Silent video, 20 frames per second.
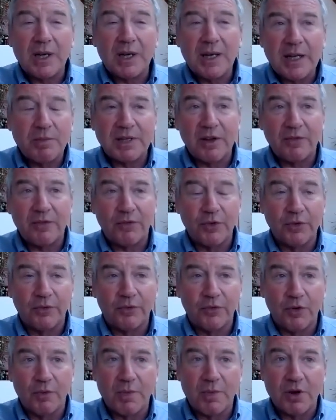little bit
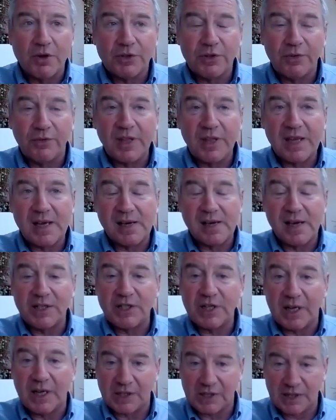different from most of the
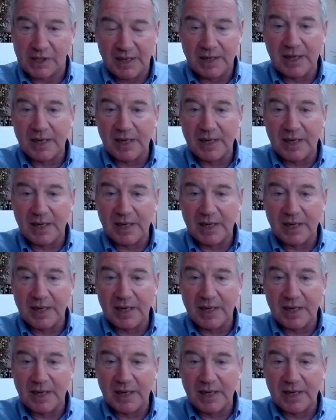NHS.